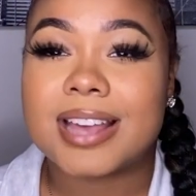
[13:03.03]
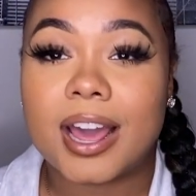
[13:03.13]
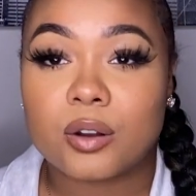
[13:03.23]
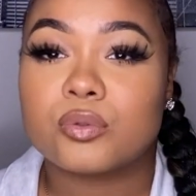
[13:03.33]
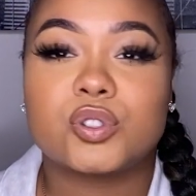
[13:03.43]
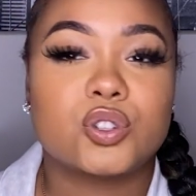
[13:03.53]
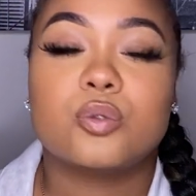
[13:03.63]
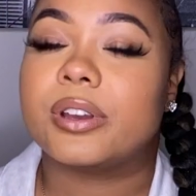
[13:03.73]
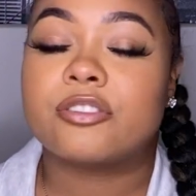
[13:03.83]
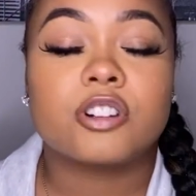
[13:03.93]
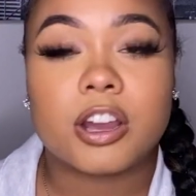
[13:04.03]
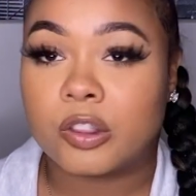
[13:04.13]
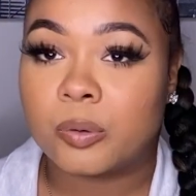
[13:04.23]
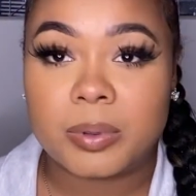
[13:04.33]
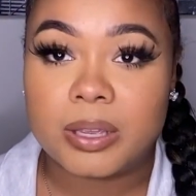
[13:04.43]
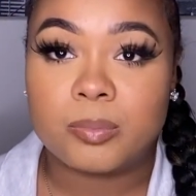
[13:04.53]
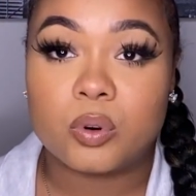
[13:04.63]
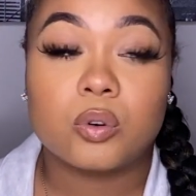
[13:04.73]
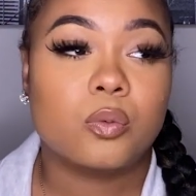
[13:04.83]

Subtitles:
I don't do it for other people.